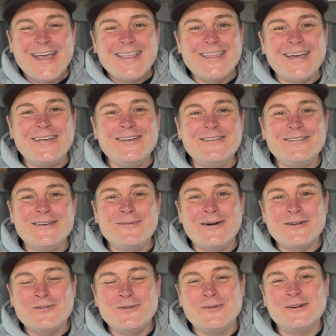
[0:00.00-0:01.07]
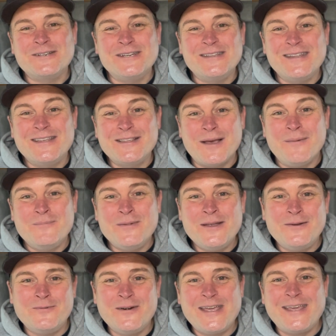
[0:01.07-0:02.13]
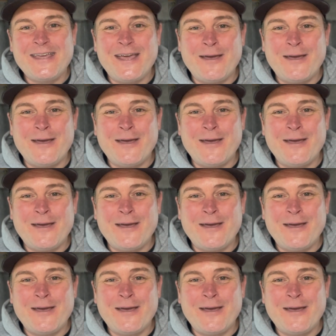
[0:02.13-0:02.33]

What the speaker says: Thank you so much for watching this midweek